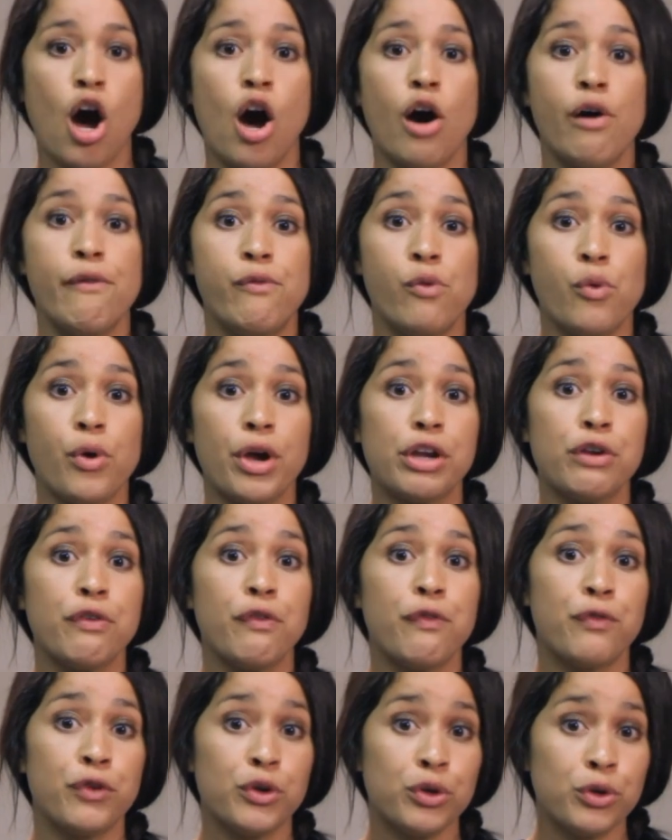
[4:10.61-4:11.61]
Avoid
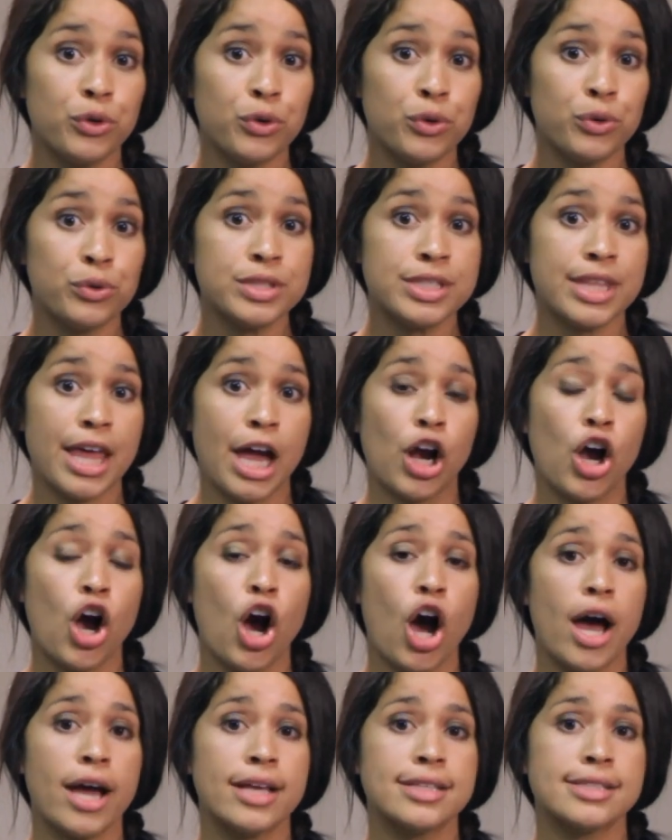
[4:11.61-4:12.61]
foods that
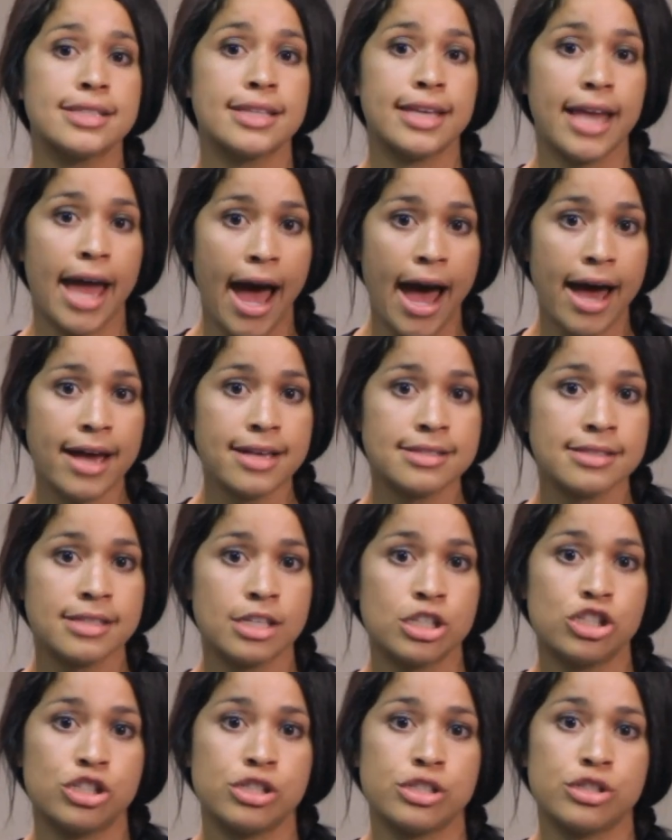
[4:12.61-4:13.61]
cause gas
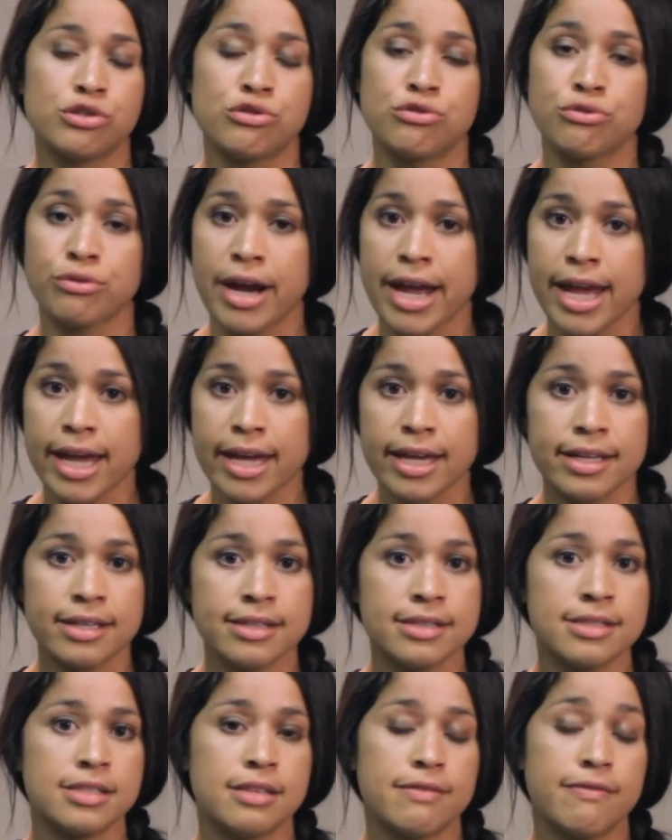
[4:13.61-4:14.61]
such as
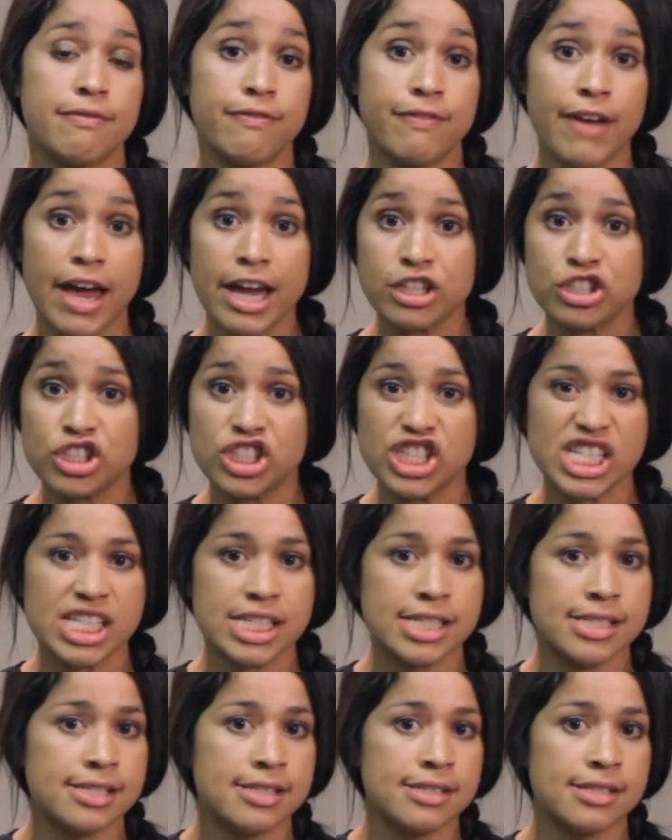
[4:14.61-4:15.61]
grains,
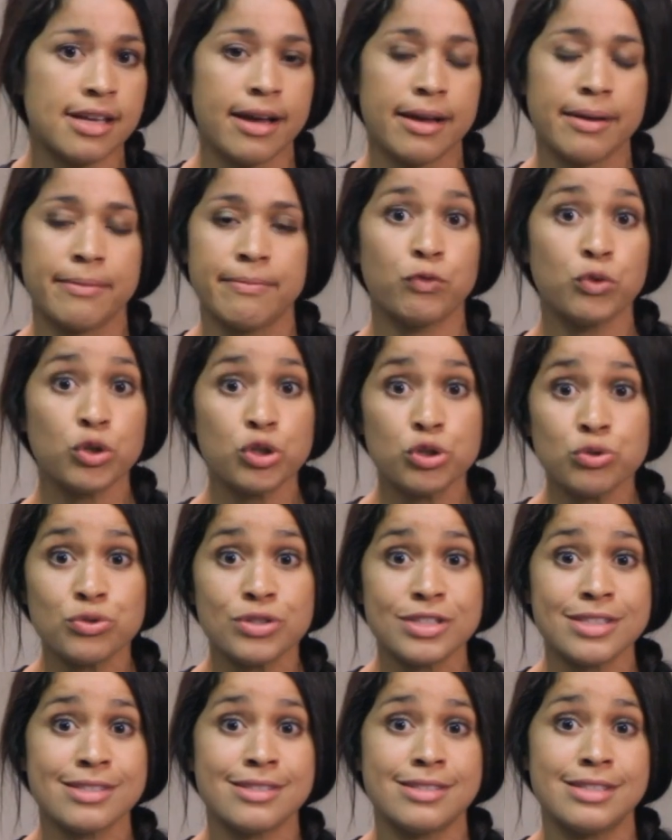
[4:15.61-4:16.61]
veggies,
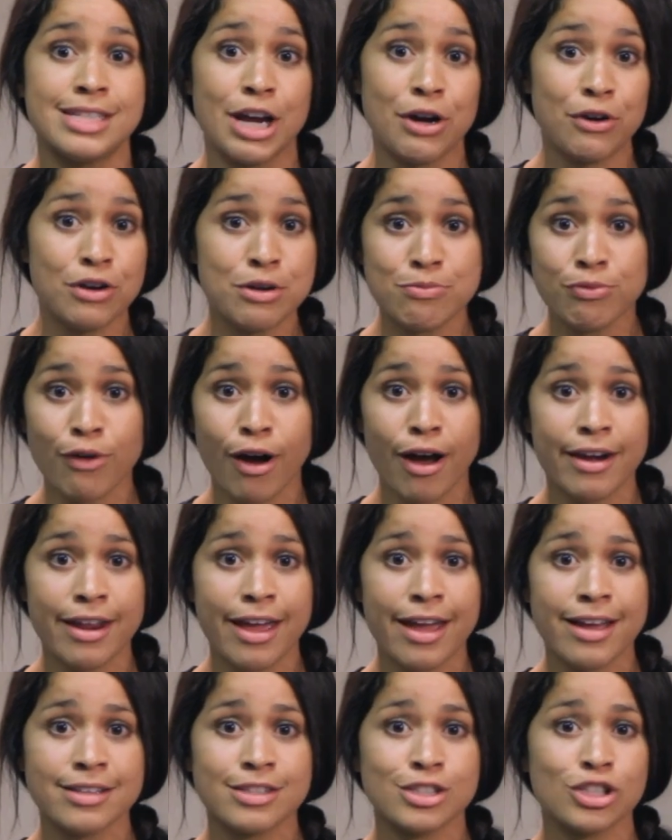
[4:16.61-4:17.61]
fruits, dairy
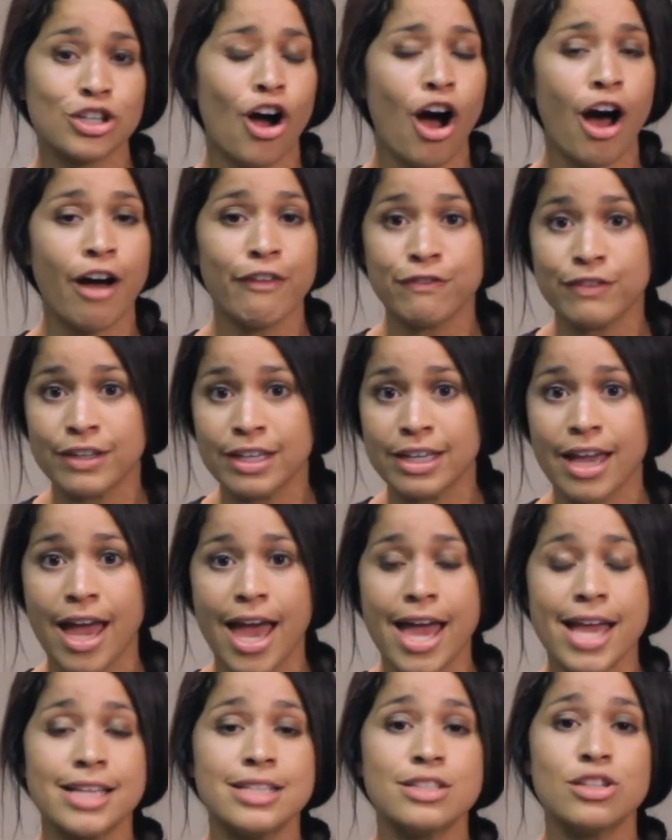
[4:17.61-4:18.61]
products, coffee,
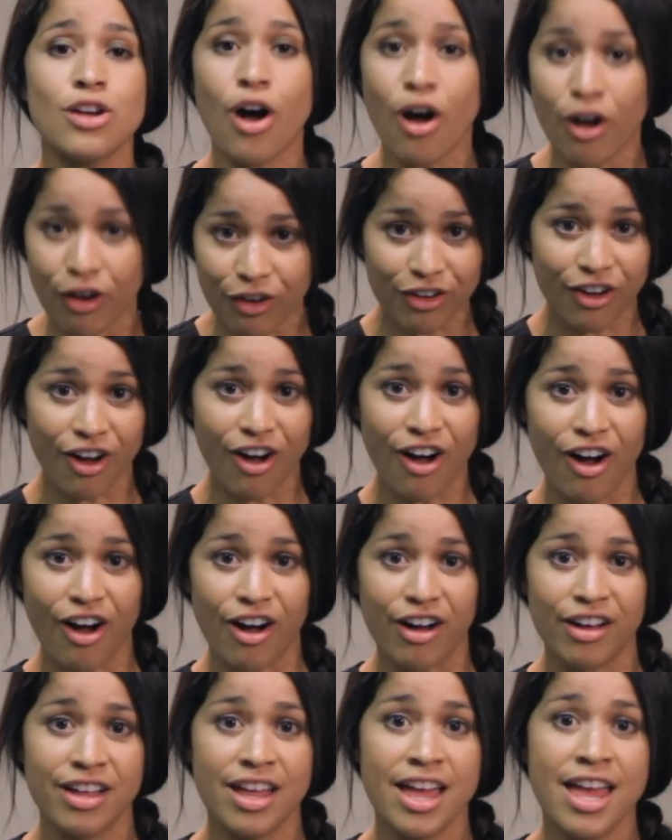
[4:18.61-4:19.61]
and
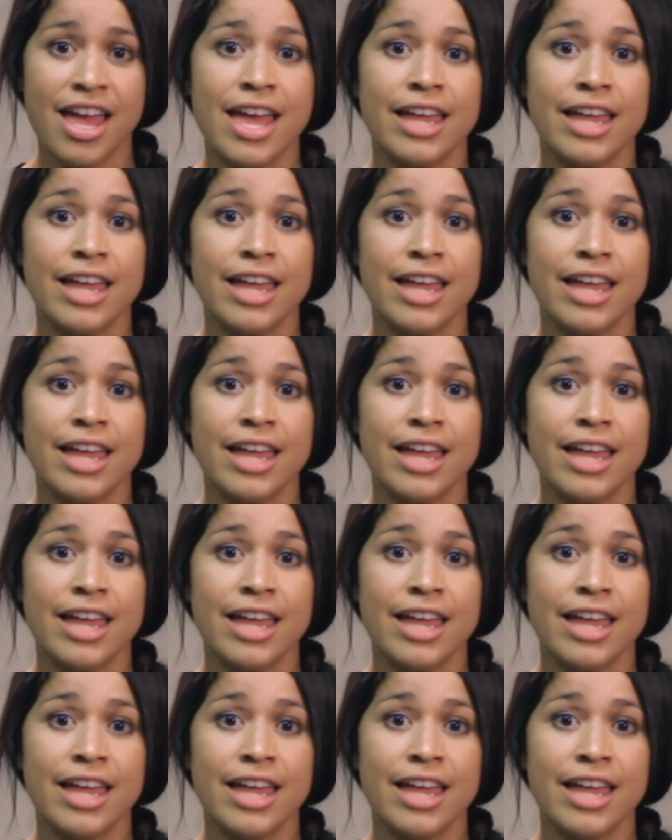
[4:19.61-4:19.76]
alcohol.